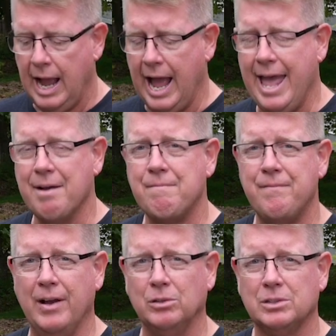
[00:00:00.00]
I have
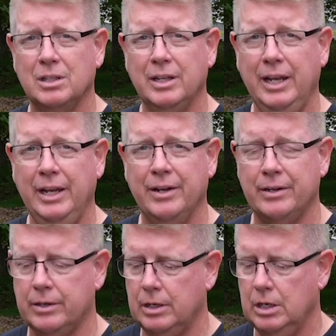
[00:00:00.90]
felt
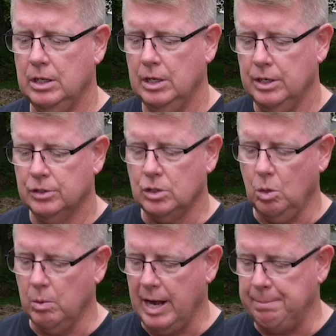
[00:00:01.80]
here, so
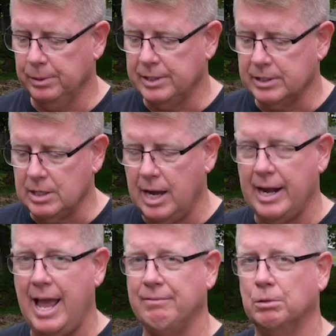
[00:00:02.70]
when I put this on,
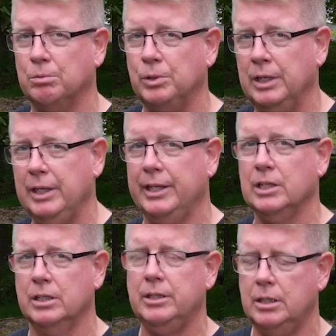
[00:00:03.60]
I have a really
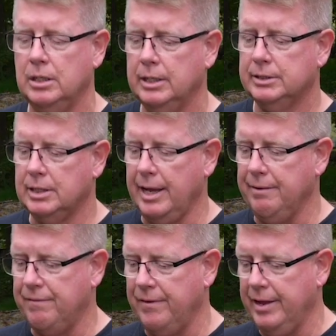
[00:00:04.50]
good tight
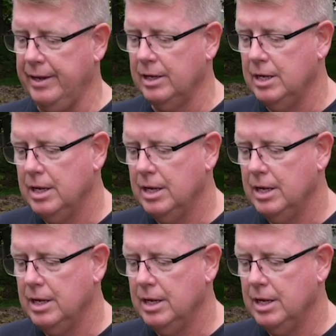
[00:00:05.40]
fit.